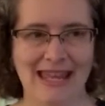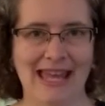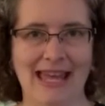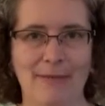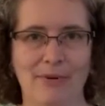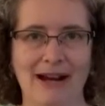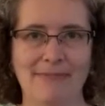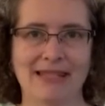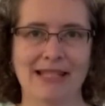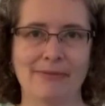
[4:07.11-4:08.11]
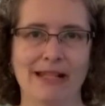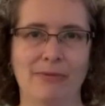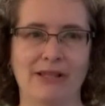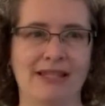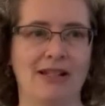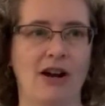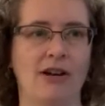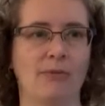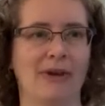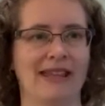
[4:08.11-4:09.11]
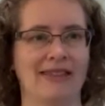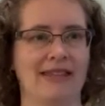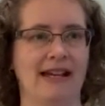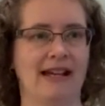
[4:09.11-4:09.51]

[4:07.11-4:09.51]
And perhaps this week we'll start with